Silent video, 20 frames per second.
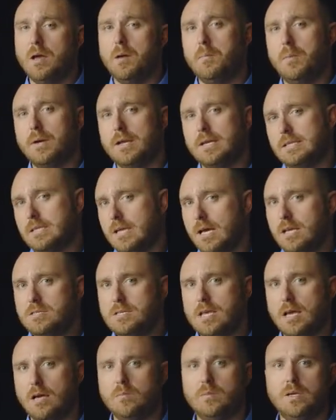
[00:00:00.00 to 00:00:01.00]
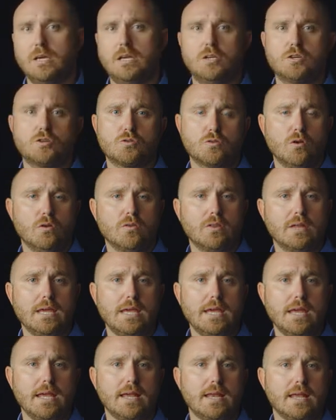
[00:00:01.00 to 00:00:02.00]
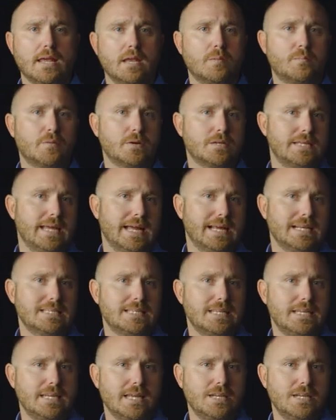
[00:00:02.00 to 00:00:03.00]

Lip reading: but it does help me control the heat and it protects the